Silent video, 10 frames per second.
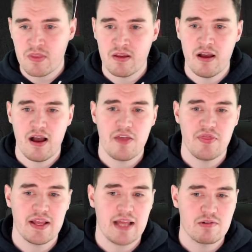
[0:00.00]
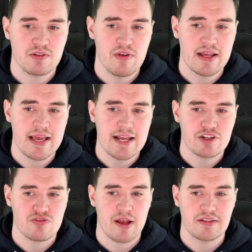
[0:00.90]
I think that was a really
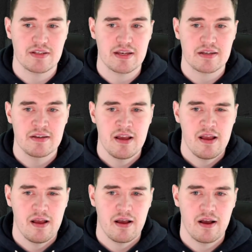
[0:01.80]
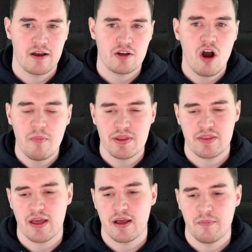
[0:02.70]
interesting comment
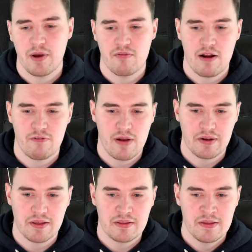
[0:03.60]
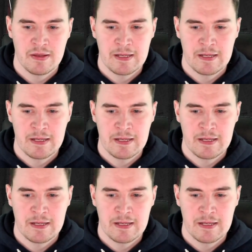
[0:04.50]
there by Ralf Rangnick.